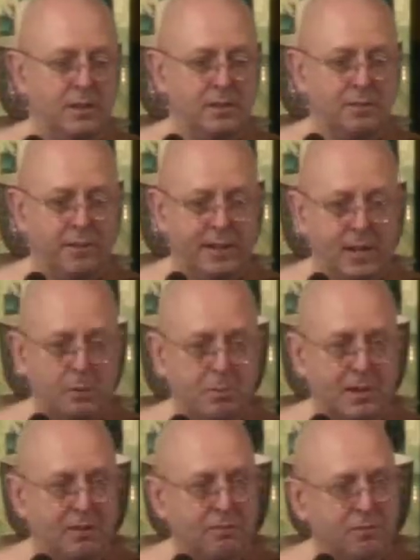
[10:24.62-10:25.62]
Forget
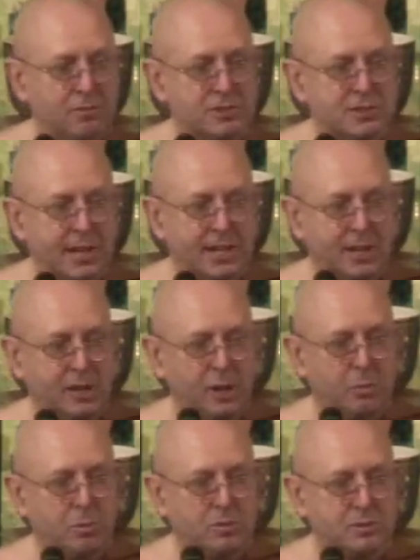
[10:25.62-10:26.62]
about shaking
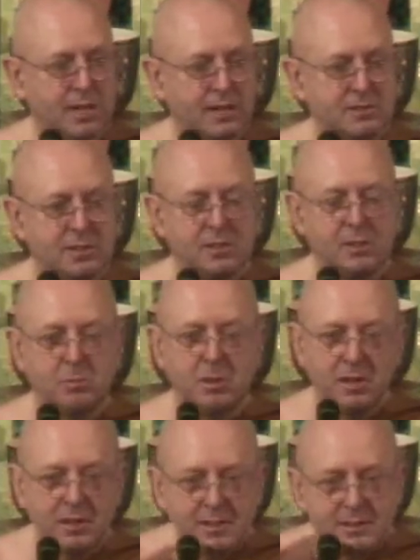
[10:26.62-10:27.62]
them or touching them.
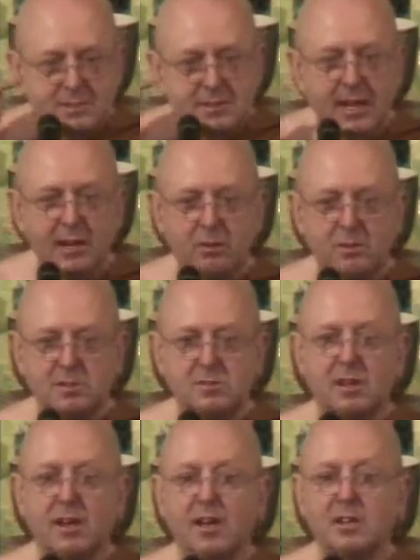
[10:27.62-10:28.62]
Sound is the
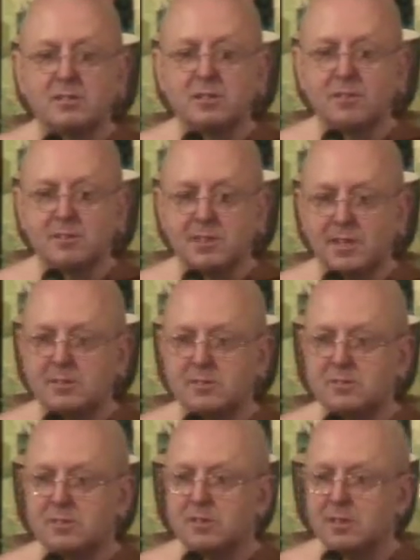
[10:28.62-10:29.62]
last of the
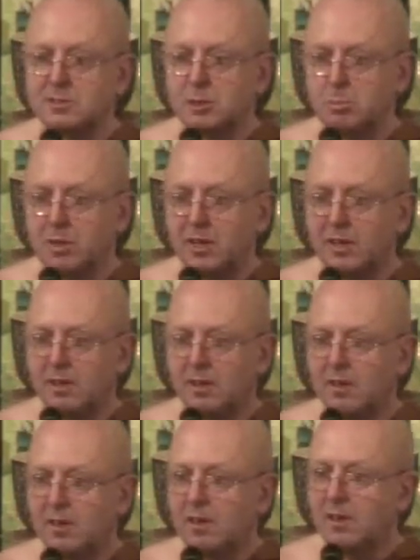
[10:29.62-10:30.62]
senses to disappear.
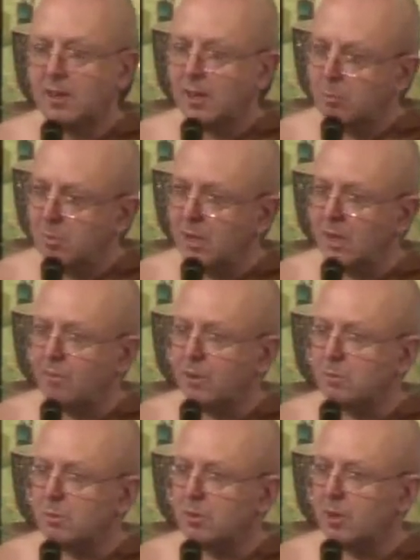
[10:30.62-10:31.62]
And many of
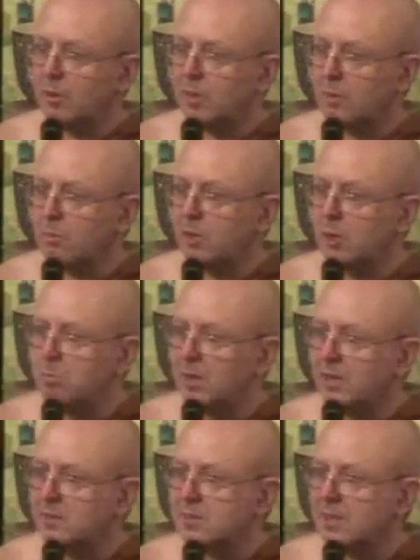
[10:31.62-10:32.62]
you will know that when you
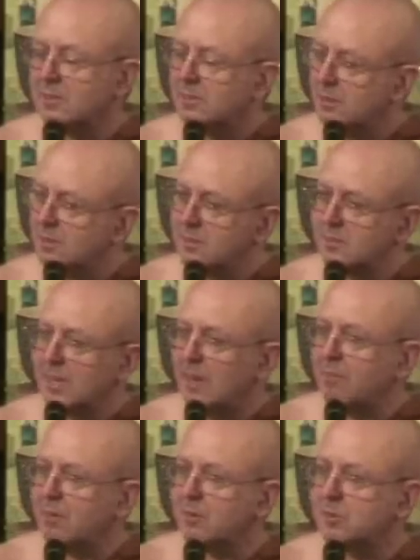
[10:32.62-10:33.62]
meditate. So this is
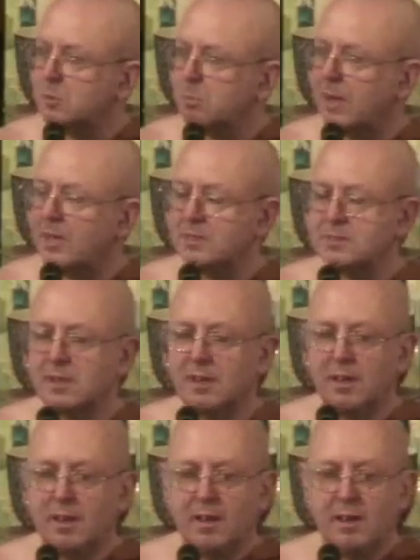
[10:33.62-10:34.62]
evidence-based.
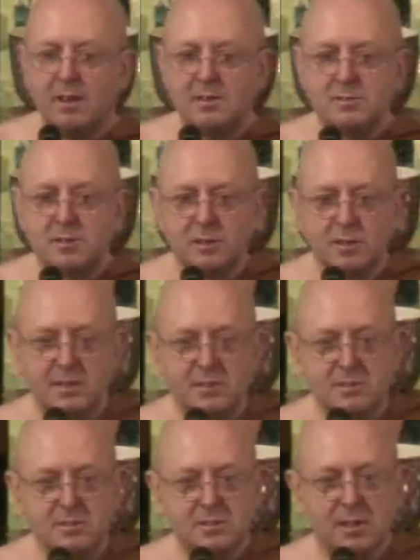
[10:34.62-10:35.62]
So they
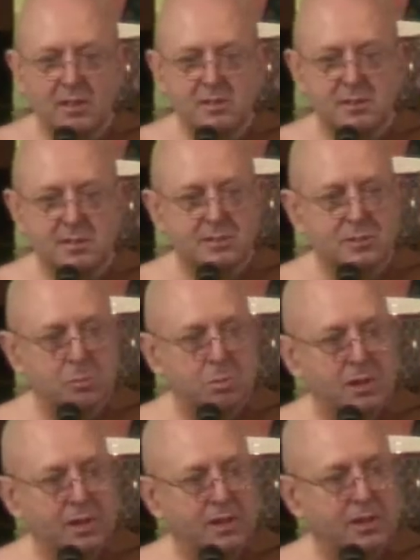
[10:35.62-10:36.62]
just start to
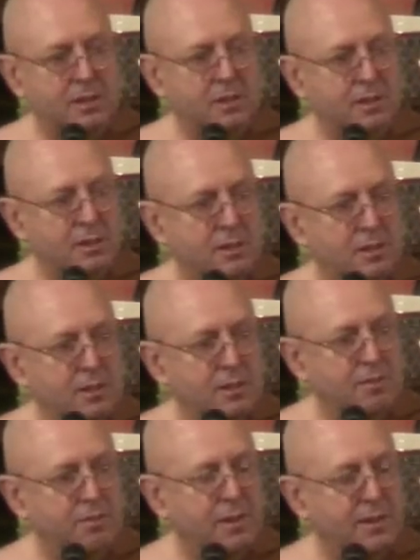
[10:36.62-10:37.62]
disappear,
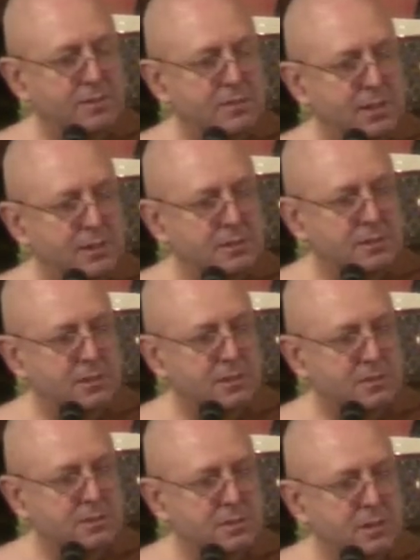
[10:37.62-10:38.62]
the five senses.